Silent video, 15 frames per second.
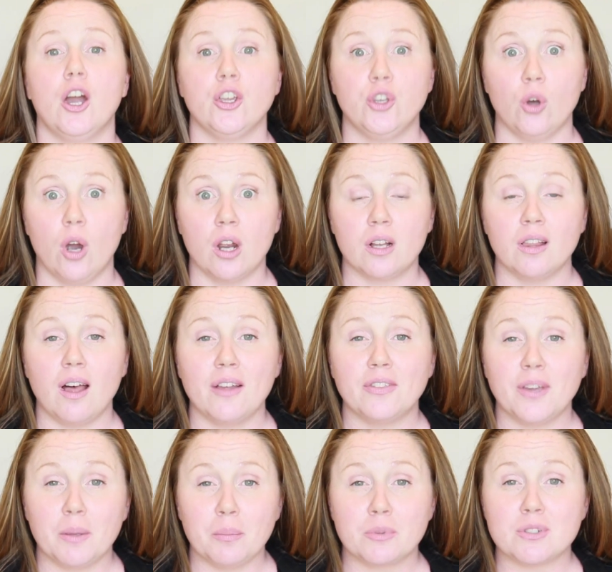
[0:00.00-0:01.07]
Are your
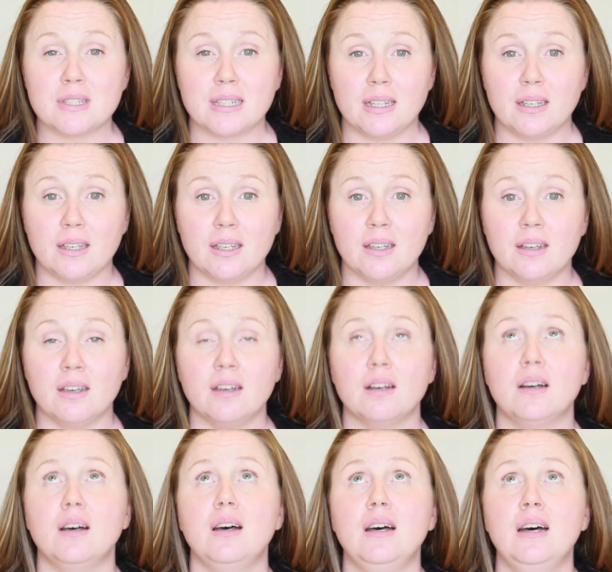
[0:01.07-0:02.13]
cloth diapers leaking?
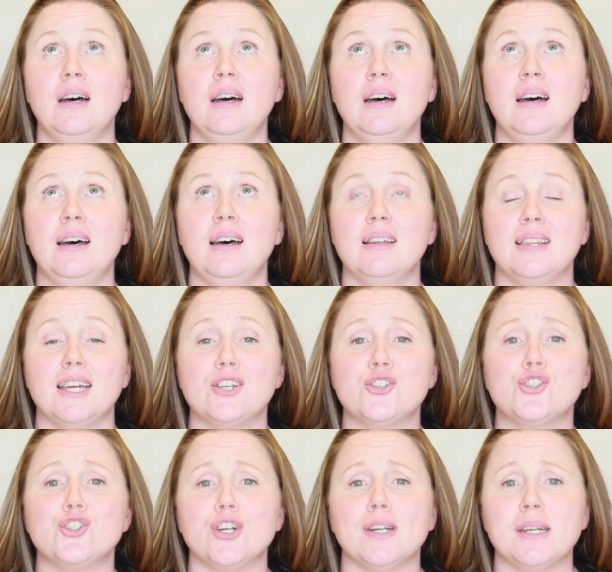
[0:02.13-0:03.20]
They
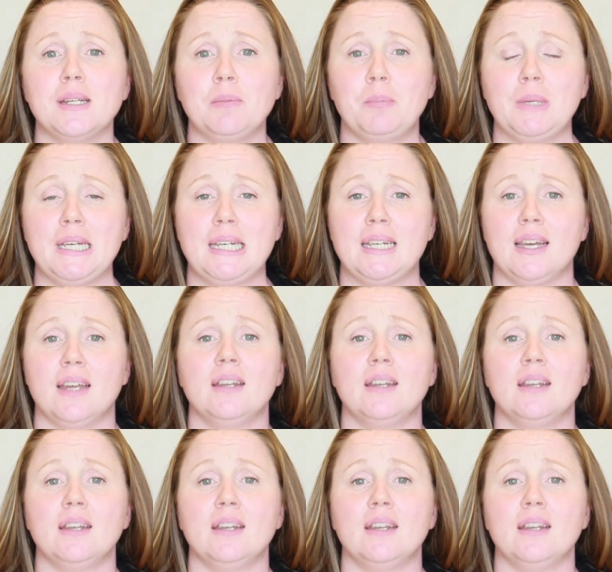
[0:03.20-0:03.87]
shouldn't be.